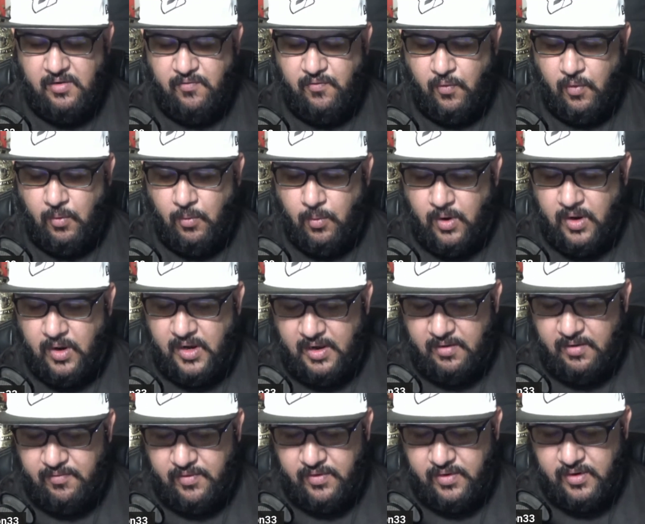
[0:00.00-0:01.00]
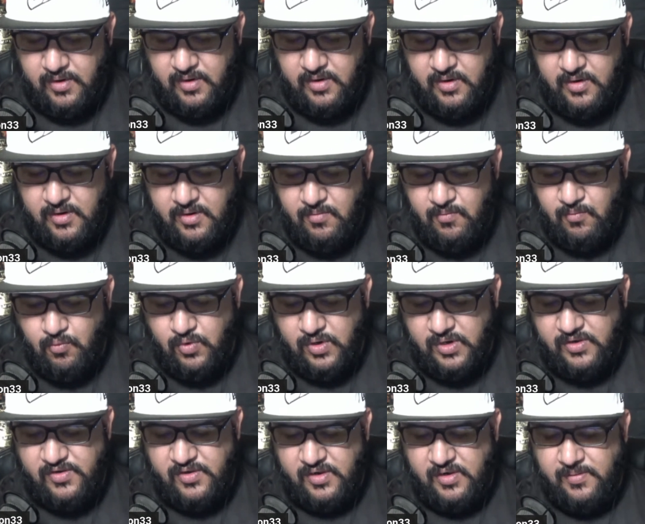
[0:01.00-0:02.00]
for whatever
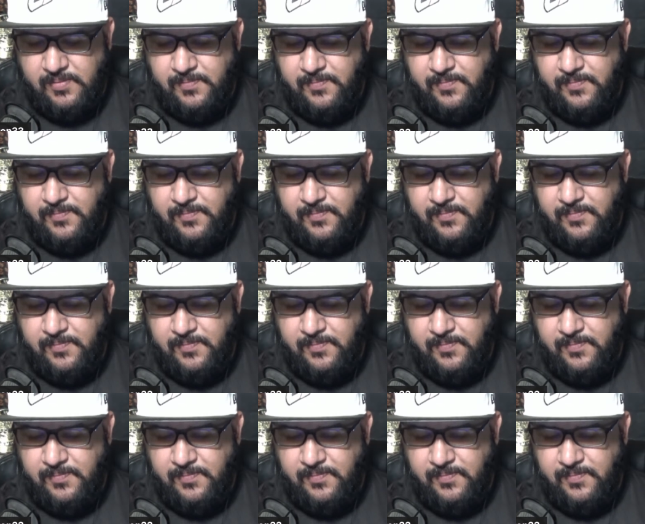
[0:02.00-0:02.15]
reason.